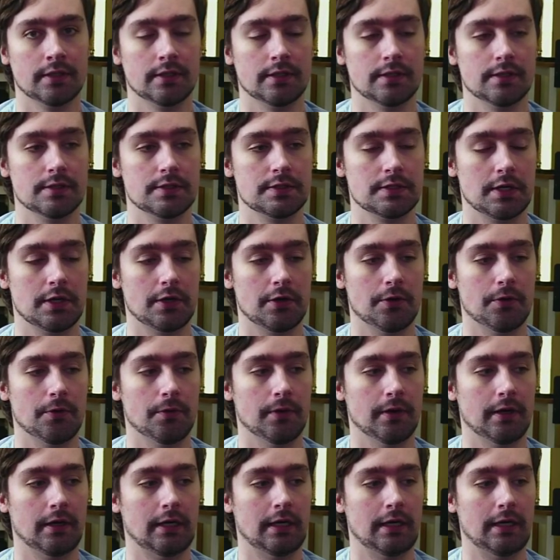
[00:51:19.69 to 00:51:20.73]
So
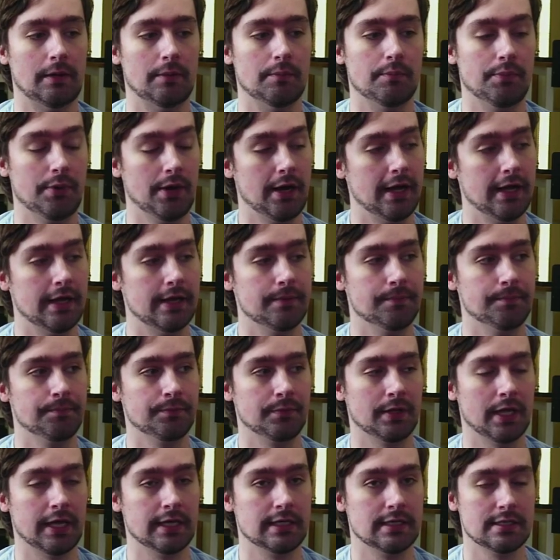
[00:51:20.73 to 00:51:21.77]
uh, but
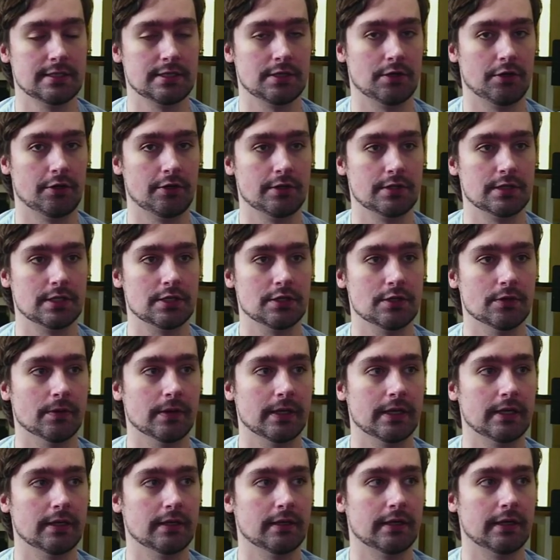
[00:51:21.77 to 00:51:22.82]
it doesn't hurt to do it,
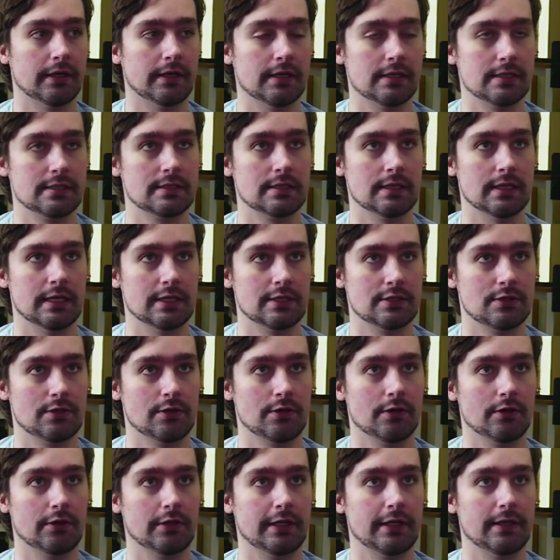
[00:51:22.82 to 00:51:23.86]
and it's it
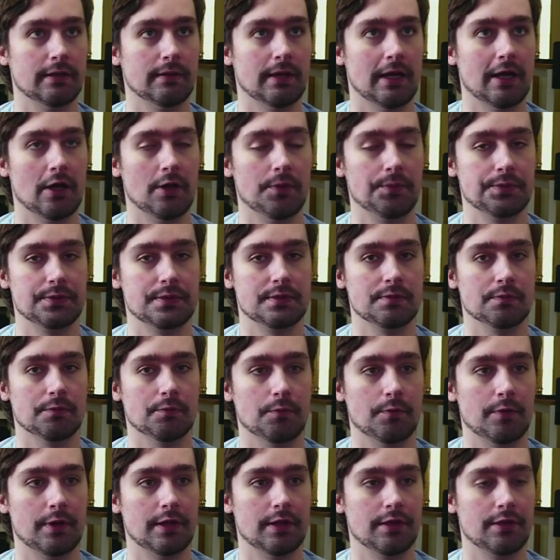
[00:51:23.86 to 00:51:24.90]
certainly helps
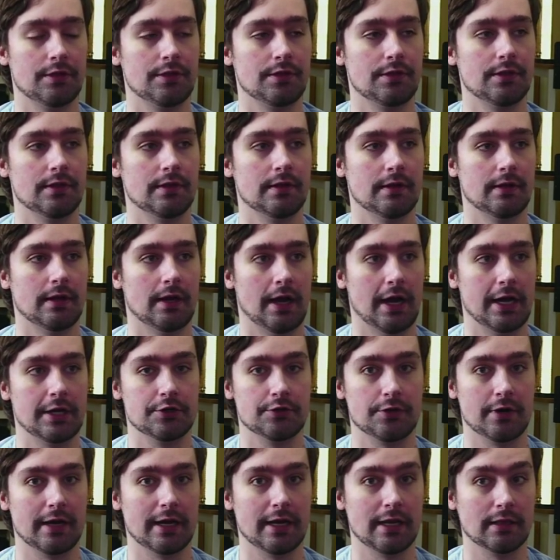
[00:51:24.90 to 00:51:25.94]
with
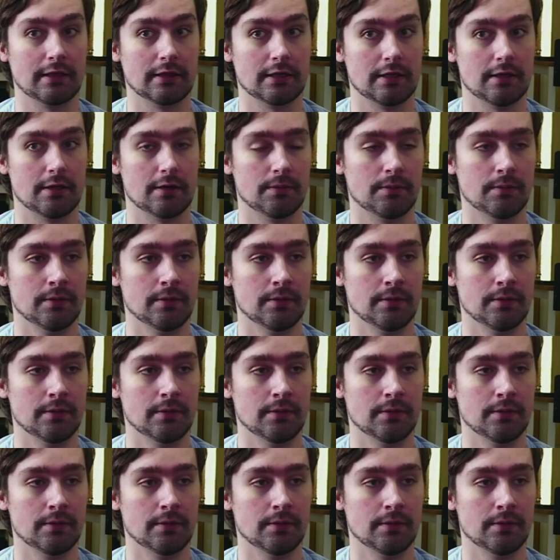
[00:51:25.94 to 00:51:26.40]
hydrating the